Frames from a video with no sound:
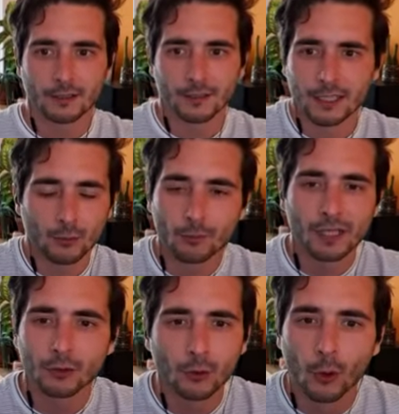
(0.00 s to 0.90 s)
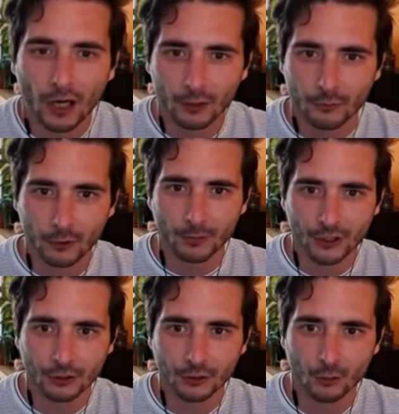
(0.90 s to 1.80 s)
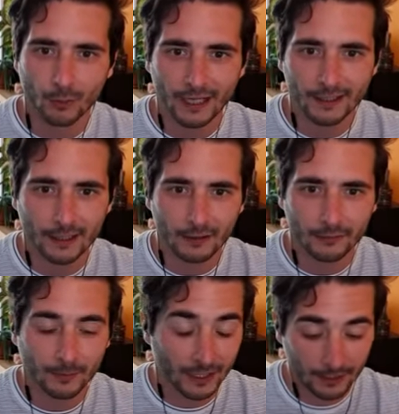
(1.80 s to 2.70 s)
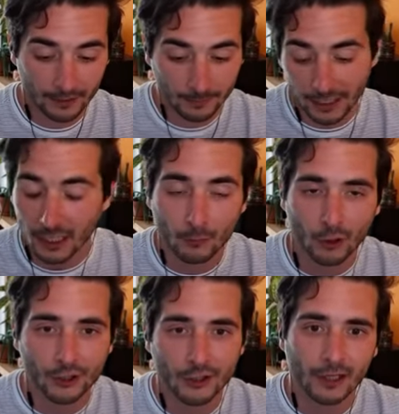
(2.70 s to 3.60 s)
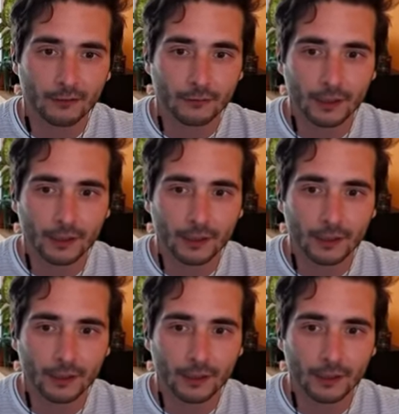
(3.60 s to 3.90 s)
This would be too hard for a person to do by itself, by him or herself.